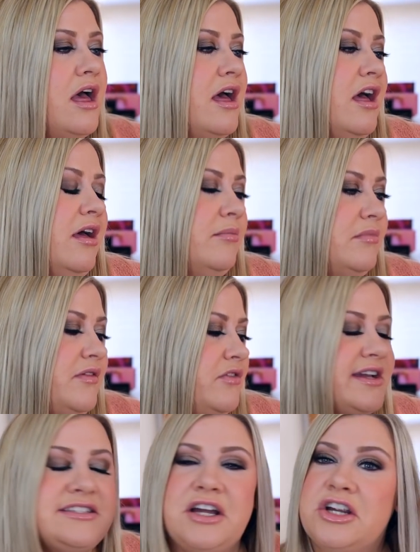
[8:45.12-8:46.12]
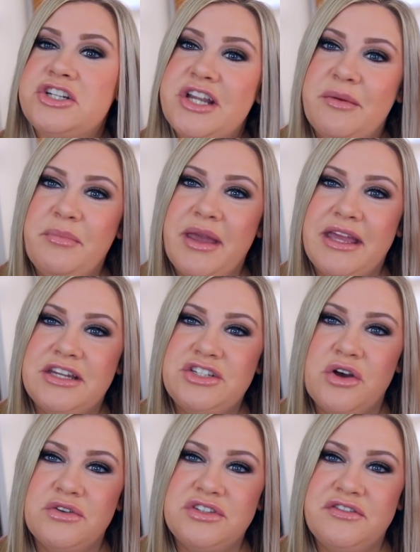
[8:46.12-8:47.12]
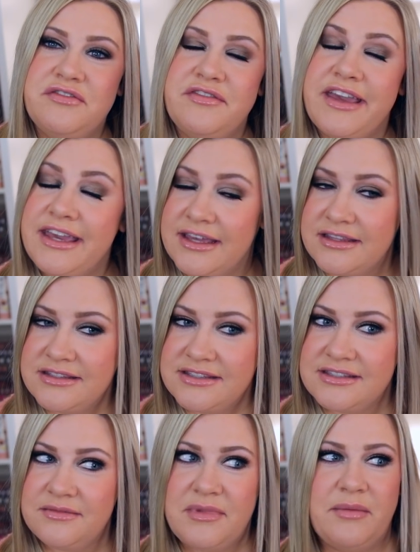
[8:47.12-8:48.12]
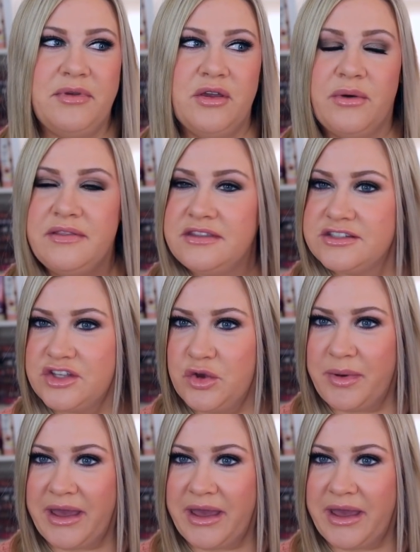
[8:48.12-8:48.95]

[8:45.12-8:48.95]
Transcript: um, if you guys are Champagne Toast fans, maybe you want this cute